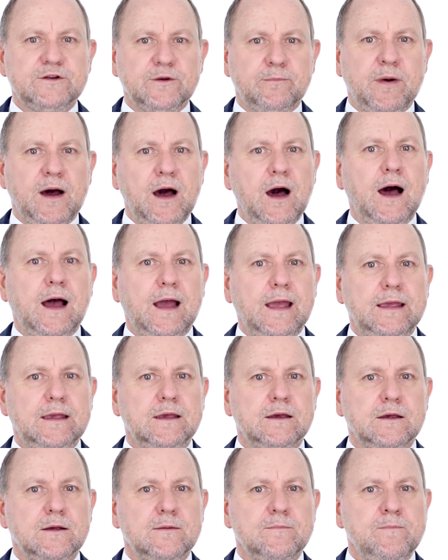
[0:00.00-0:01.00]
to buy.
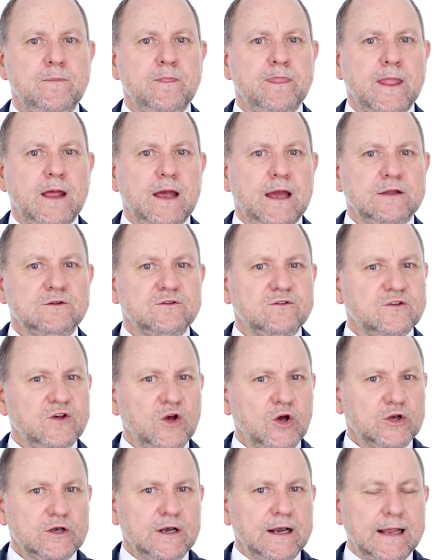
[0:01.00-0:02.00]
And
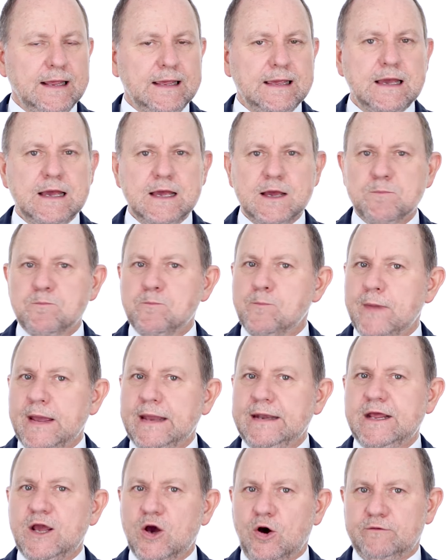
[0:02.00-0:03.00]
certainly
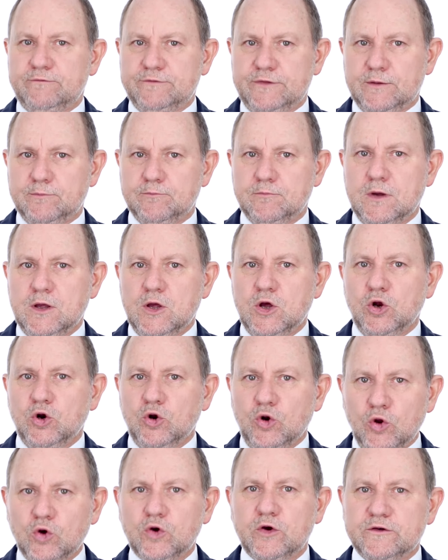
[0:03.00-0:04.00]
many of them
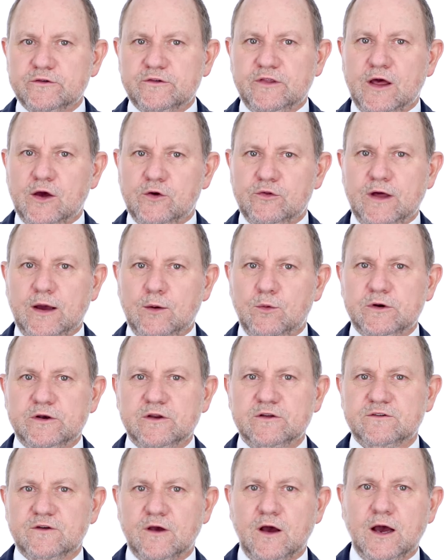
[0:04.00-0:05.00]
look as though they were
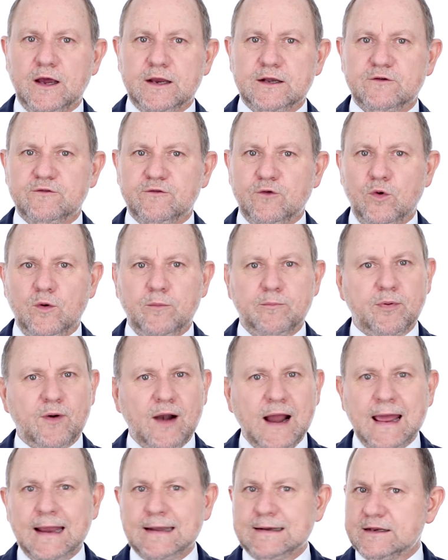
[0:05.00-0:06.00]
designed for
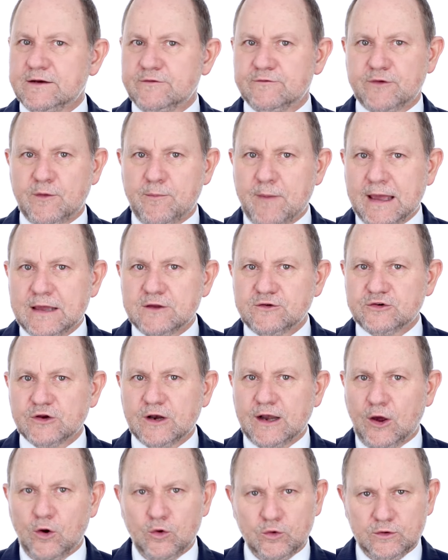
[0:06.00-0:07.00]
brand
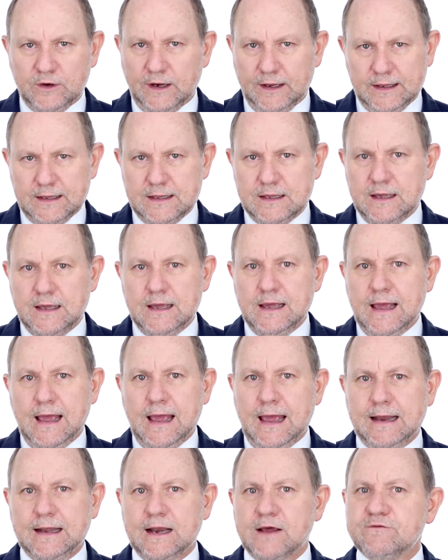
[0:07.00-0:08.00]
information only
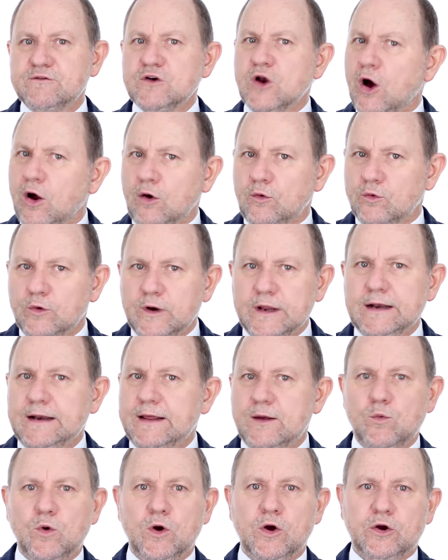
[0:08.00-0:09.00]
and have not
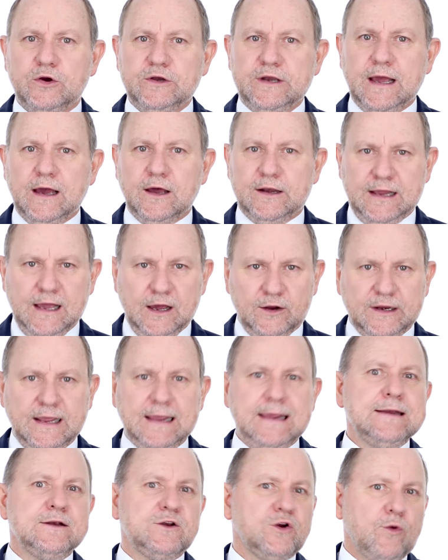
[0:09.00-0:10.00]
really worked out how
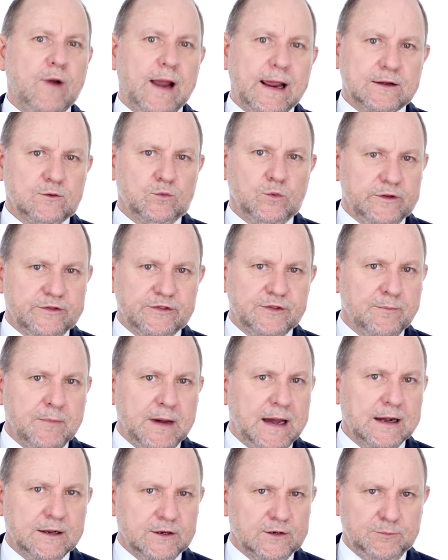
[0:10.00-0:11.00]
to interact with the
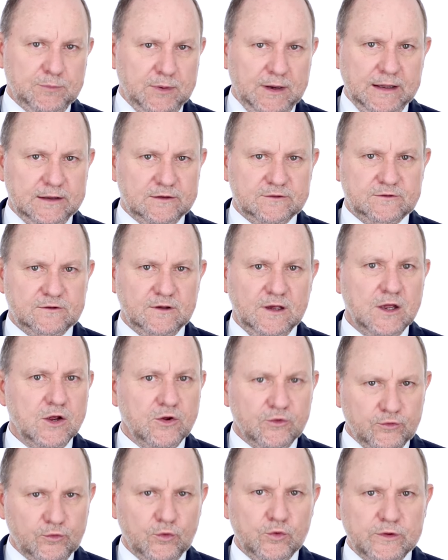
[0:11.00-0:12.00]
marketplace
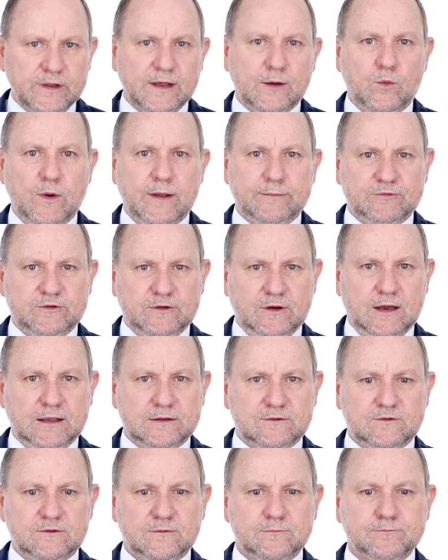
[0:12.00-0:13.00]
through their
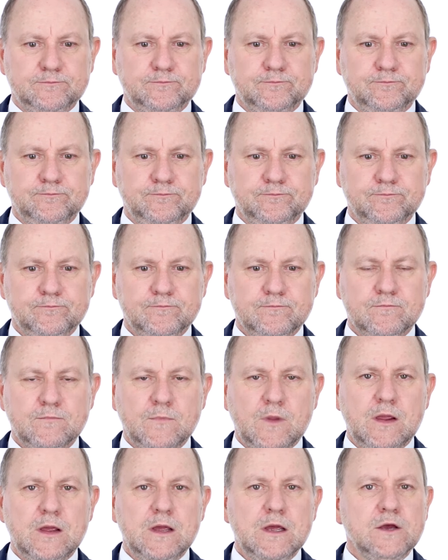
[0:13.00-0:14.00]
websites.
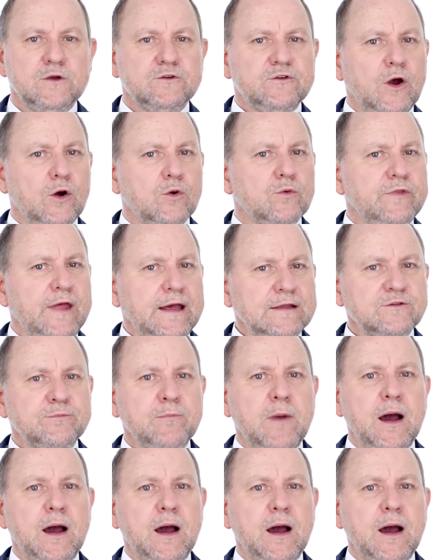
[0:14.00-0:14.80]
So that's